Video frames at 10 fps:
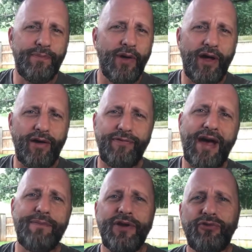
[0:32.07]

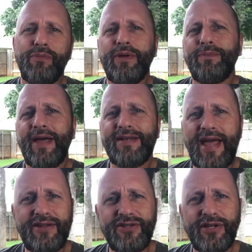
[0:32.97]
5 Minutes with
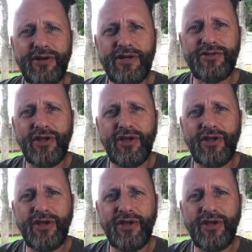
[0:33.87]
BigBadDad series,